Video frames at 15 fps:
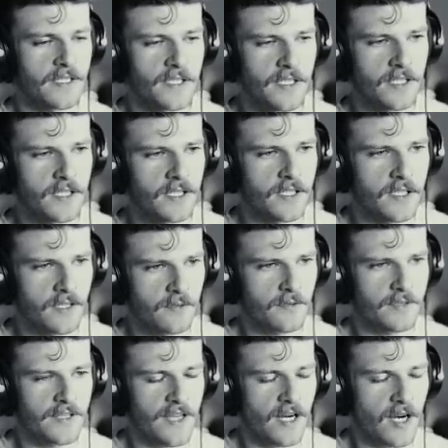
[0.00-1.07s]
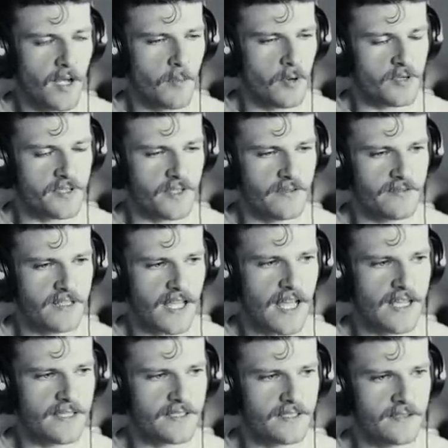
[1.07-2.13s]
know, and that is about people of